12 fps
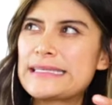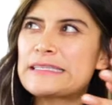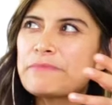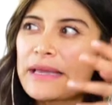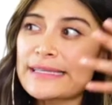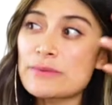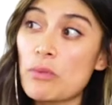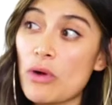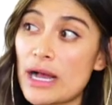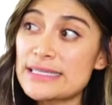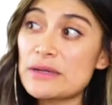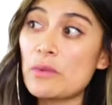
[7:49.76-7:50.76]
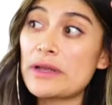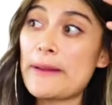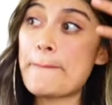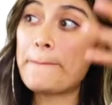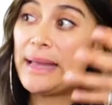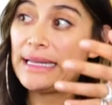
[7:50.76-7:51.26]
the space was and what
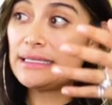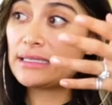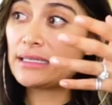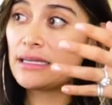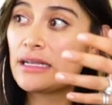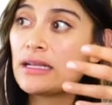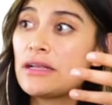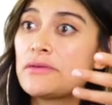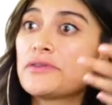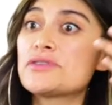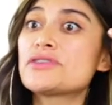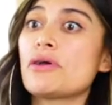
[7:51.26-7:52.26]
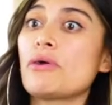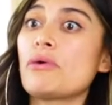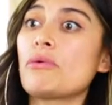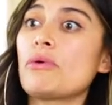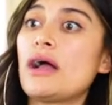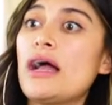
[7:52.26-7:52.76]
it meant. Mm.
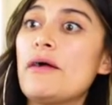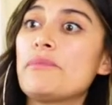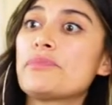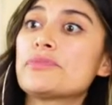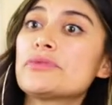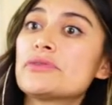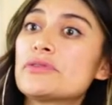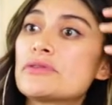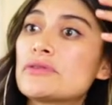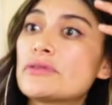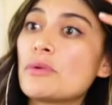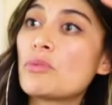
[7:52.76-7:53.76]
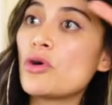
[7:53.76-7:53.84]
So um, the